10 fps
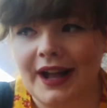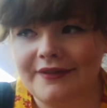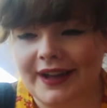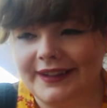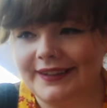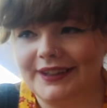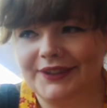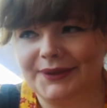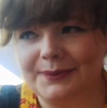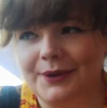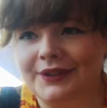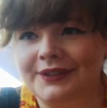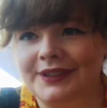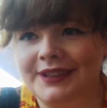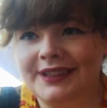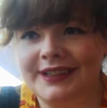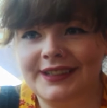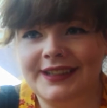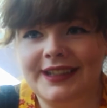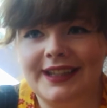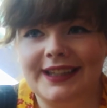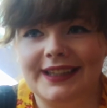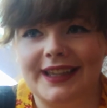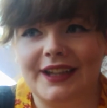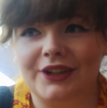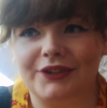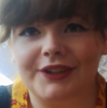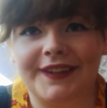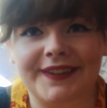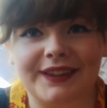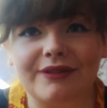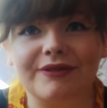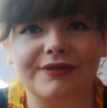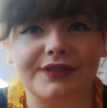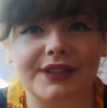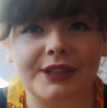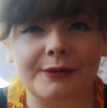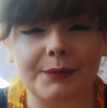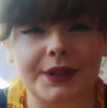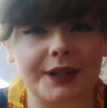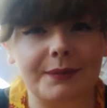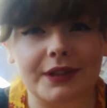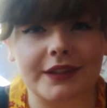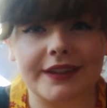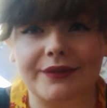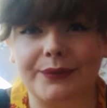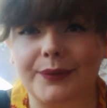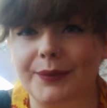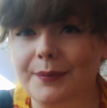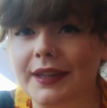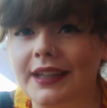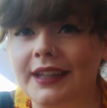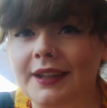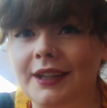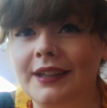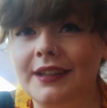I've had someone get aggressive and manipulative with me